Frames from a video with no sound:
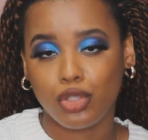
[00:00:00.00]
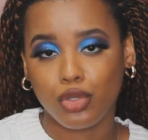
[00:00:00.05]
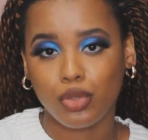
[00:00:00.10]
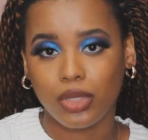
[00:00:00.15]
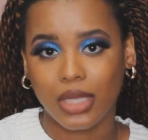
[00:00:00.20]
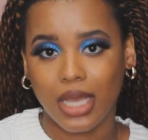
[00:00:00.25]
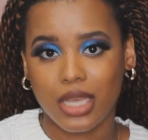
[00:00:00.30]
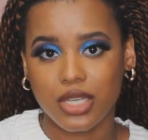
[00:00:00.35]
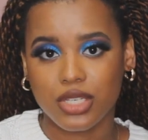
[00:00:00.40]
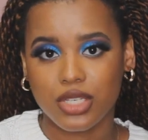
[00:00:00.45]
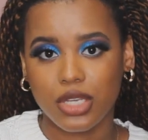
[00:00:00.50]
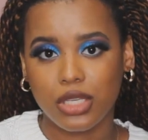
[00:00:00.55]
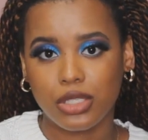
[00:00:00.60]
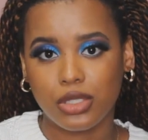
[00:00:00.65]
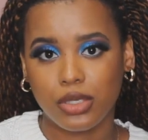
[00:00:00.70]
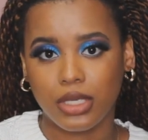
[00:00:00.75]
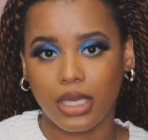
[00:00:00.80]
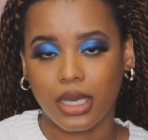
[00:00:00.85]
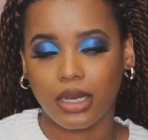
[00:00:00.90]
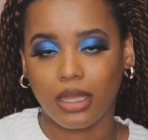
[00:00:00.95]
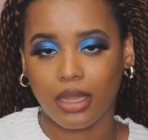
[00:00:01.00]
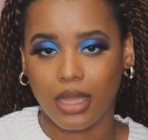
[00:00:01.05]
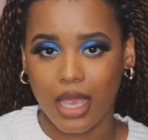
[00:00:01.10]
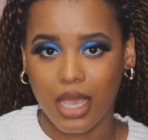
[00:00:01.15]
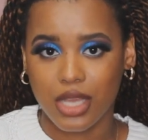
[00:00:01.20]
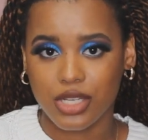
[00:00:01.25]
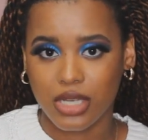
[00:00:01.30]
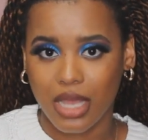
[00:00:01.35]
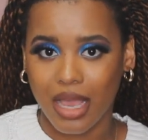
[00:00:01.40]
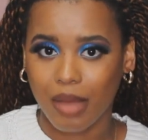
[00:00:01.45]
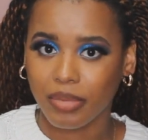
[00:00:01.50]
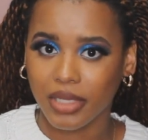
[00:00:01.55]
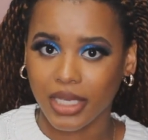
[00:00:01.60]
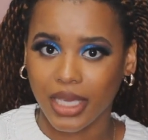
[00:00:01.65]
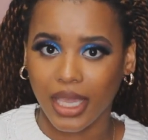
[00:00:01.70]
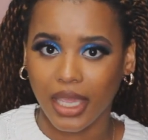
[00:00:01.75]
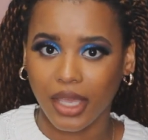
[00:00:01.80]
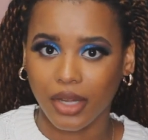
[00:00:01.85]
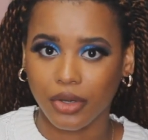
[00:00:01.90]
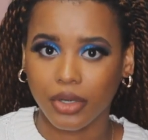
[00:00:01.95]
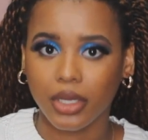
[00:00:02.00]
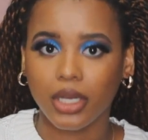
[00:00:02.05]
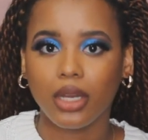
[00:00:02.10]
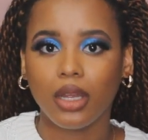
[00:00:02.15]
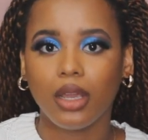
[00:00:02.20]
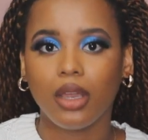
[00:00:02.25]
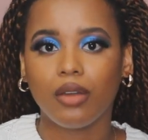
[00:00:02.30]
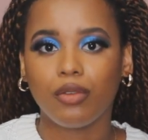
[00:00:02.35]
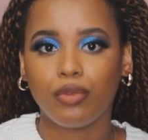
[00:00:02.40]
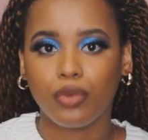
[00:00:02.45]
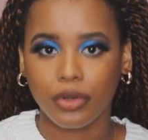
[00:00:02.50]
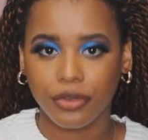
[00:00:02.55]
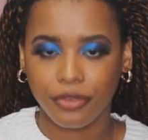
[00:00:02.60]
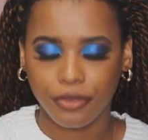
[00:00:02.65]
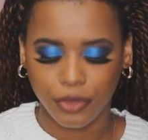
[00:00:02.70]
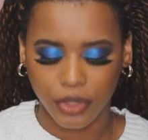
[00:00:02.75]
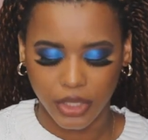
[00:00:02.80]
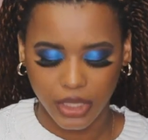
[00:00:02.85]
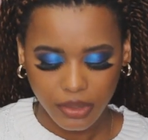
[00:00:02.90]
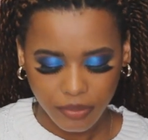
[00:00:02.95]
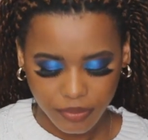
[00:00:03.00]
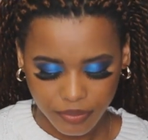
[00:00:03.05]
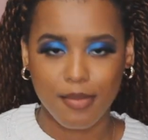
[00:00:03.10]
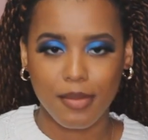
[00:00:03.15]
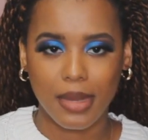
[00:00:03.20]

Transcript: two lashes, you get a lash applicator for free.